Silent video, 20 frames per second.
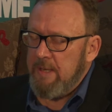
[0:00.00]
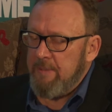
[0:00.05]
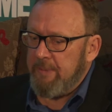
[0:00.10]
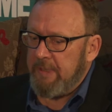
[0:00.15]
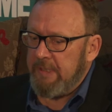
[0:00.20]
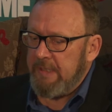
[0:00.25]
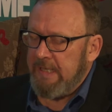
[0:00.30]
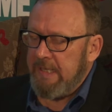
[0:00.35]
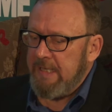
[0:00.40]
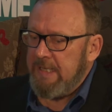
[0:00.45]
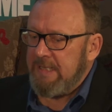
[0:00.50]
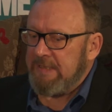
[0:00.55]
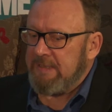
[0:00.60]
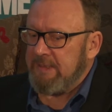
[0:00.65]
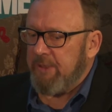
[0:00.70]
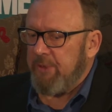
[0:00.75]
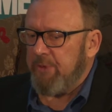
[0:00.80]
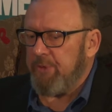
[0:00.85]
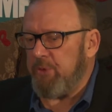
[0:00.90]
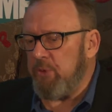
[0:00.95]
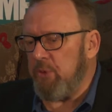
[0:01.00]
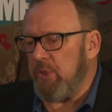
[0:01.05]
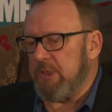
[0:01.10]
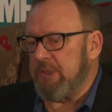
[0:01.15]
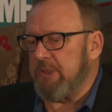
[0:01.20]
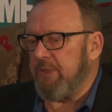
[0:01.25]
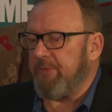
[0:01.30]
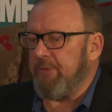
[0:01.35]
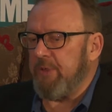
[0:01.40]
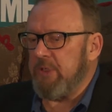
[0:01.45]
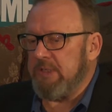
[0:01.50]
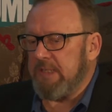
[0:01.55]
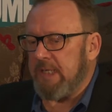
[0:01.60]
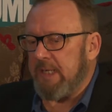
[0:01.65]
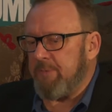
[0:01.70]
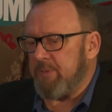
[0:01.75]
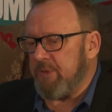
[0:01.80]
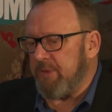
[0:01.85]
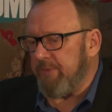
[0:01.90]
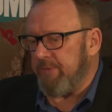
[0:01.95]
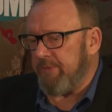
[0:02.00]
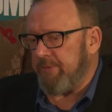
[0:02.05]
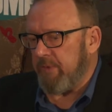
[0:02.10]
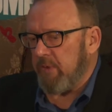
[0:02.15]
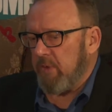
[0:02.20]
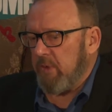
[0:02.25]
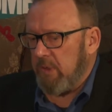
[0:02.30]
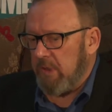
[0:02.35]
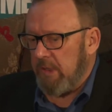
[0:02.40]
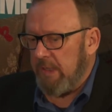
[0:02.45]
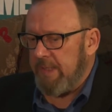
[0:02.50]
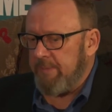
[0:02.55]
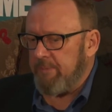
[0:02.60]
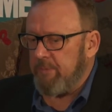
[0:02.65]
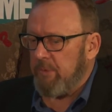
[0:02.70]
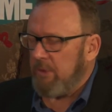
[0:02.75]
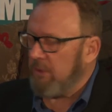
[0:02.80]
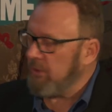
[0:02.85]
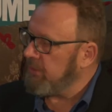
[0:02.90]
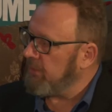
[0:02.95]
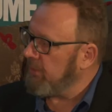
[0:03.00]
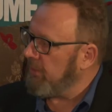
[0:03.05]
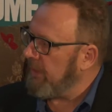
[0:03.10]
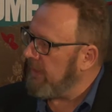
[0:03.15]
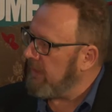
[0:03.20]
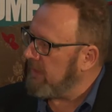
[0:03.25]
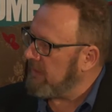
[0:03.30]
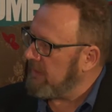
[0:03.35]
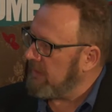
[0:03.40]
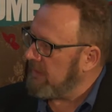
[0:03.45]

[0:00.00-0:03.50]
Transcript: But again, let's go through the different types of toilet.